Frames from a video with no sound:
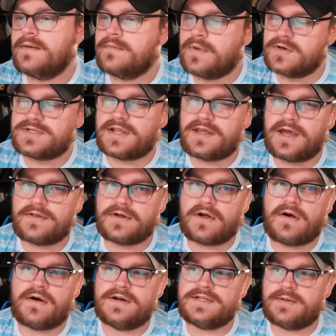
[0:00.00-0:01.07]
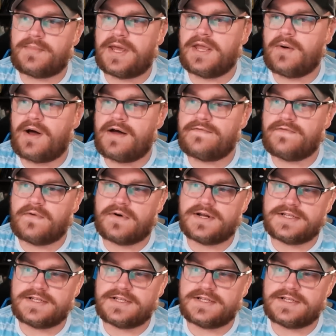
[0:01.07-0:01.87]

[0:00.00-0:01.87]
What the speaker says: Most of the other cards that pay you off for it